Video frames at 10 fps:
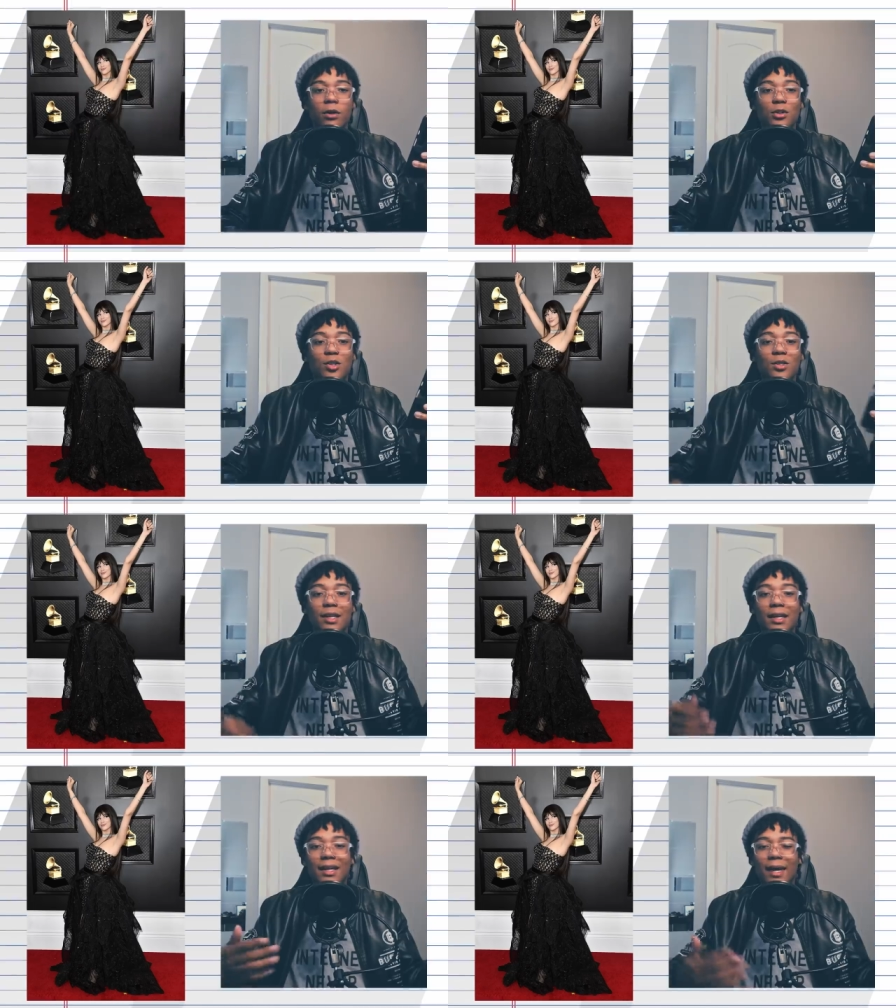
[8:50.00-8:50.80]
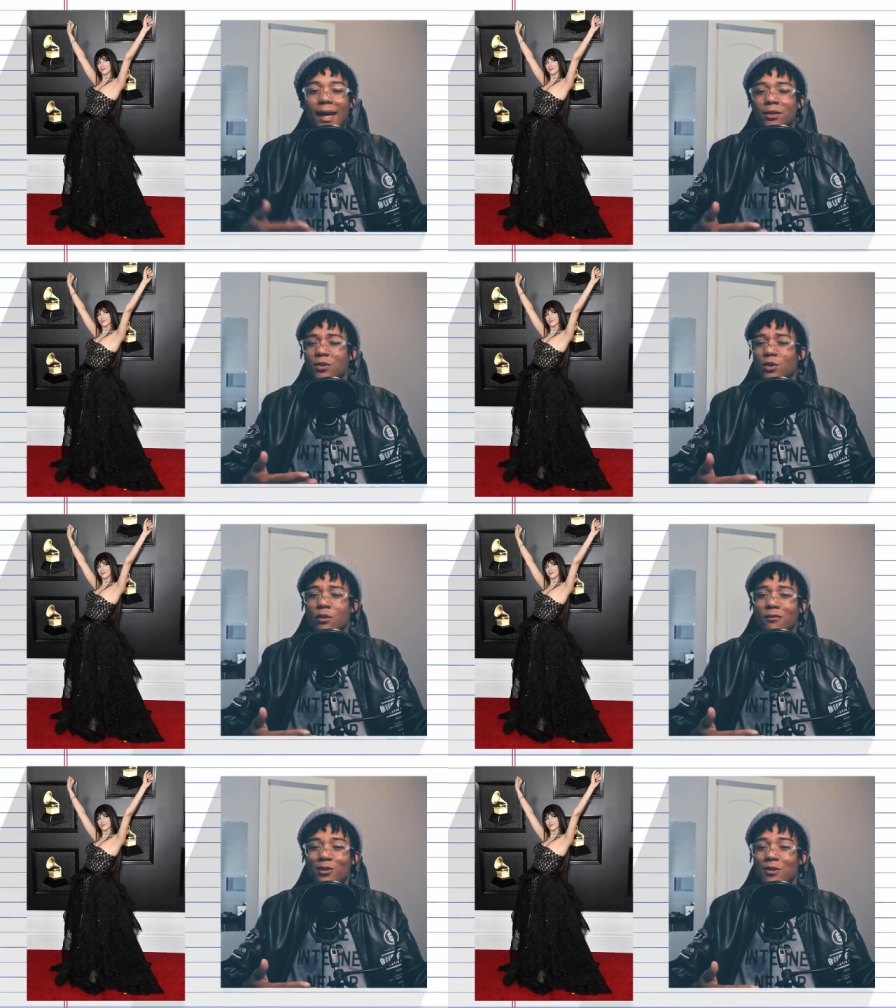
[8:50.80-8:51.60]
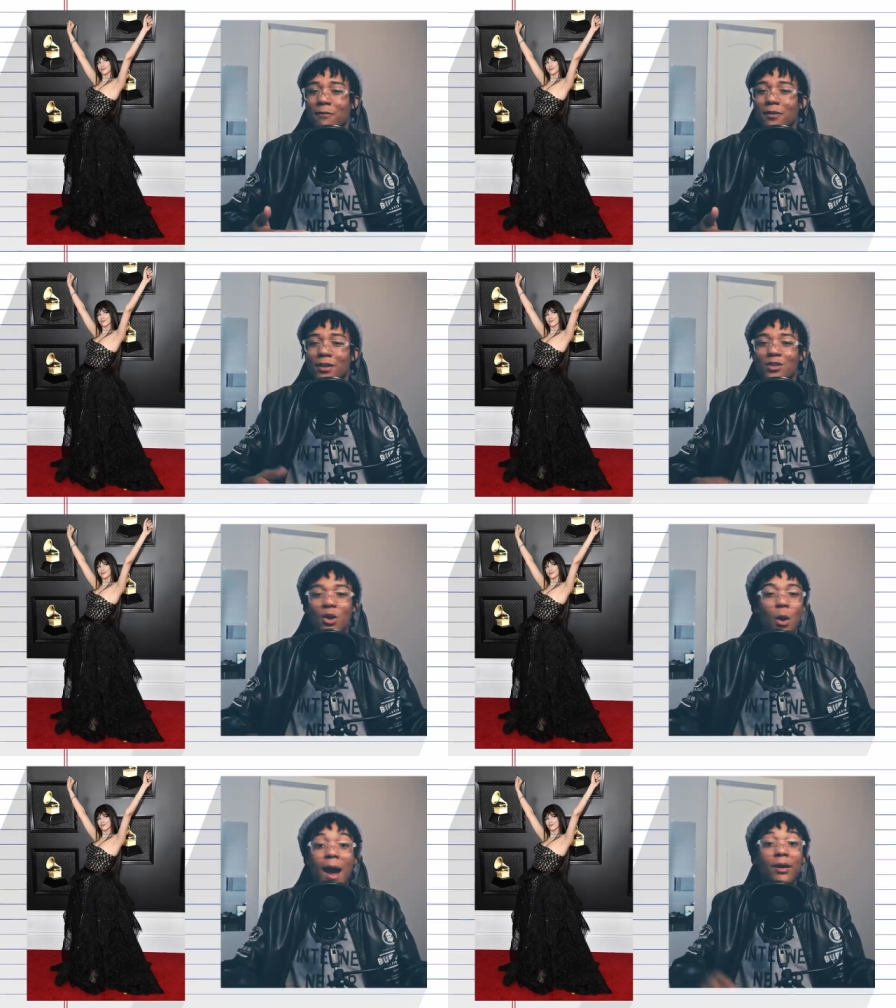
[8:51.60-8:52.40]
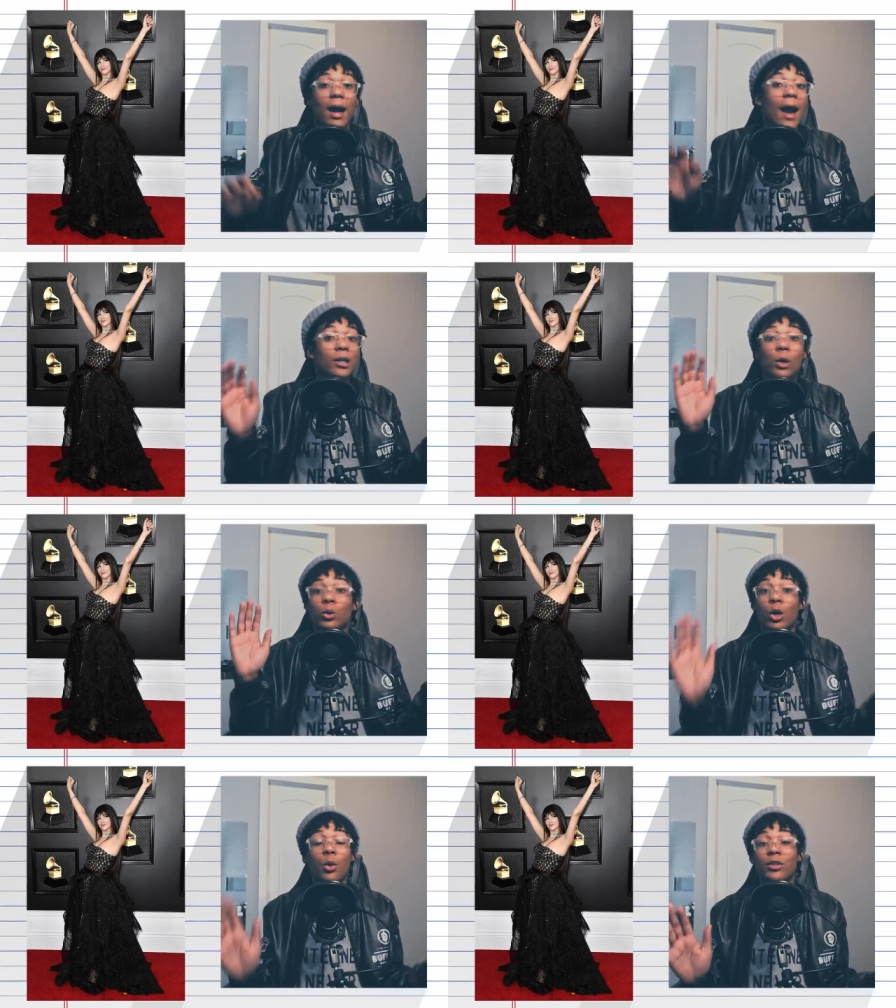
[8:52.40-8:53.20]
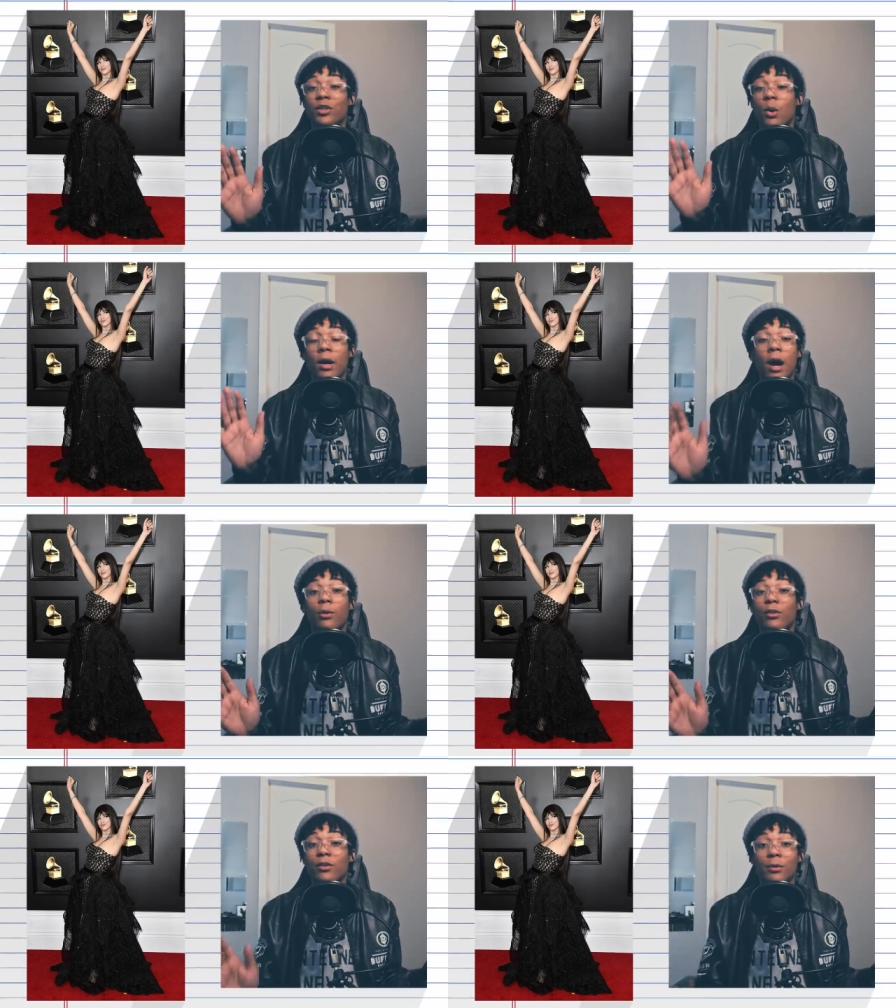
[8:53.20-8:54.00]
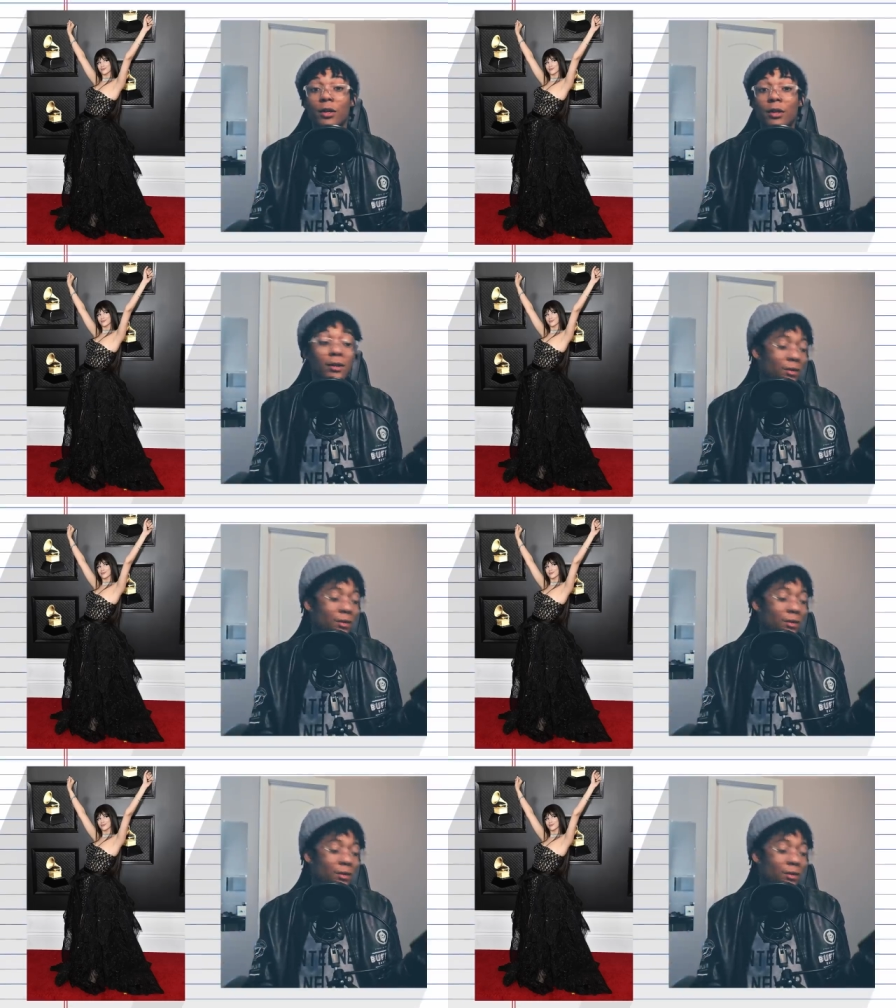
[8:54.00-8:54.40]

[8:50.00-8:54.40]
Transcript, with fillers: she's getting canceled over something. So I, I don't know what's going on with Camila.